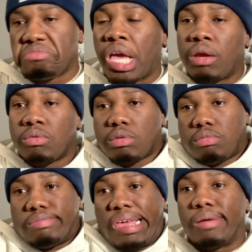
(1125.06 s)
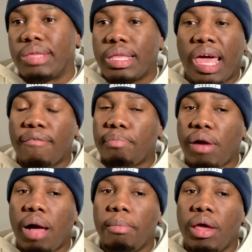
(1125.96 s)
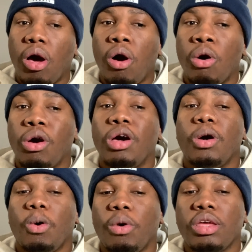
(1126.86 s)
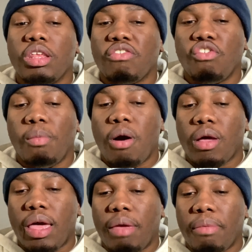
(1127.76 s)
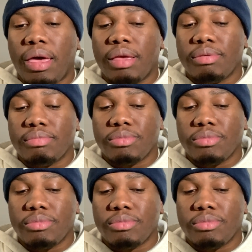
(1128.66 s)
I don't think they have a problem at all winning this football game, man.